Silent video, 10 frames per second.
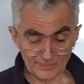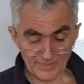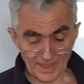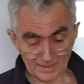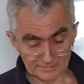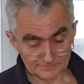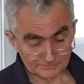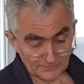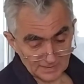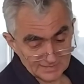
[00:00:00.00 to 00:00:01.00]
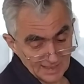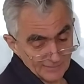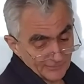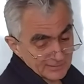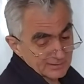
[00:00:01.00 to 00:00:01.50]
Then
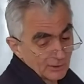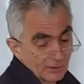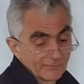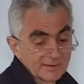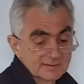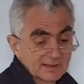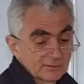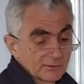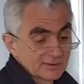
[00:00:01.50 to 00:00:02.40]
safer solvents and